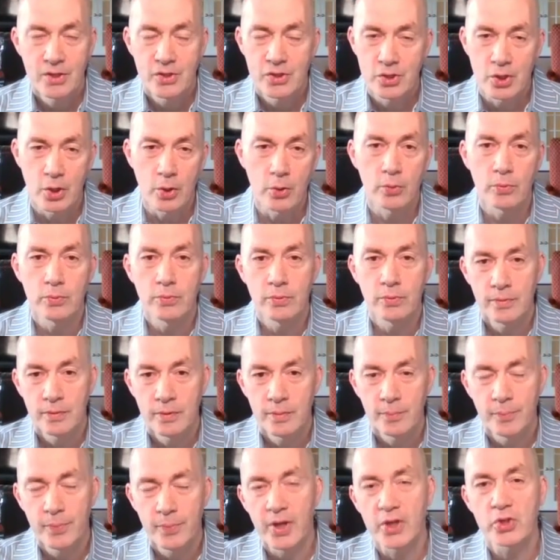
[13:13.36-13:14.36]
So
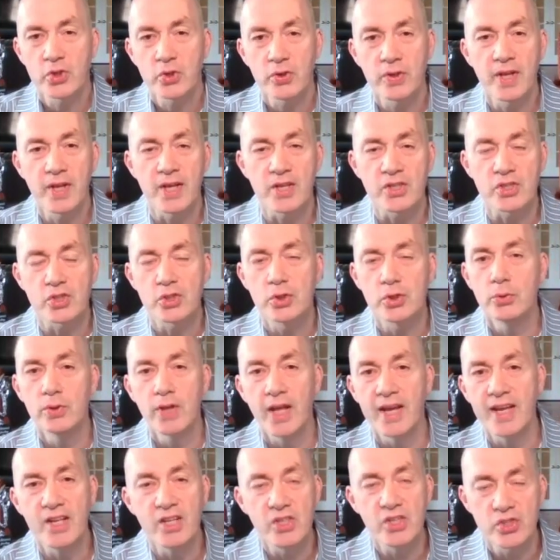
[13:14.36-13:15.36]
picture this two
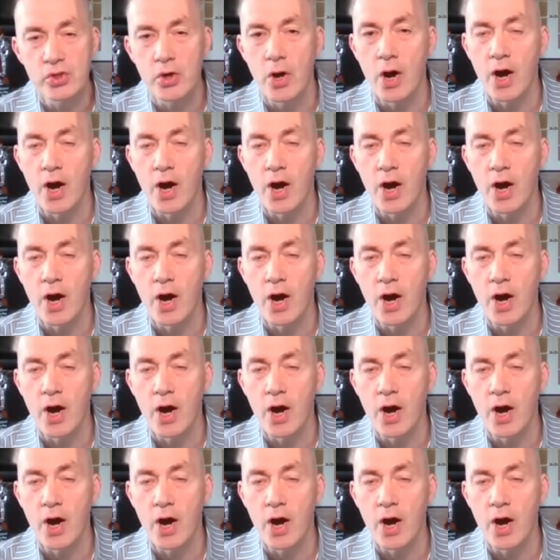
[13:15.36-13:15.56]
ladies